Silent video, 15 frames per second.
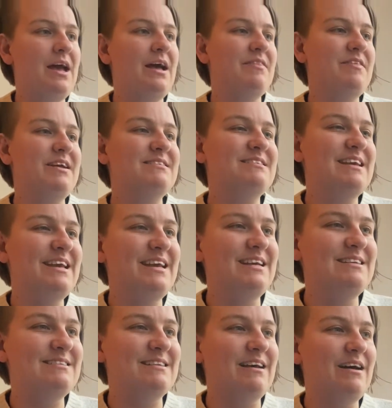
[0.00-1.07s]
This
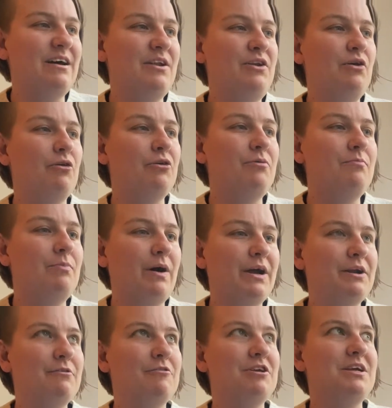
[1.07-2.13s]
is a
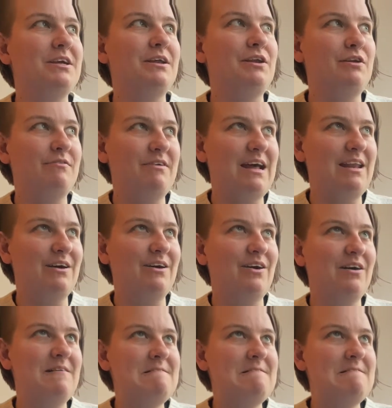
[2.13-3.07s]
non-binary novella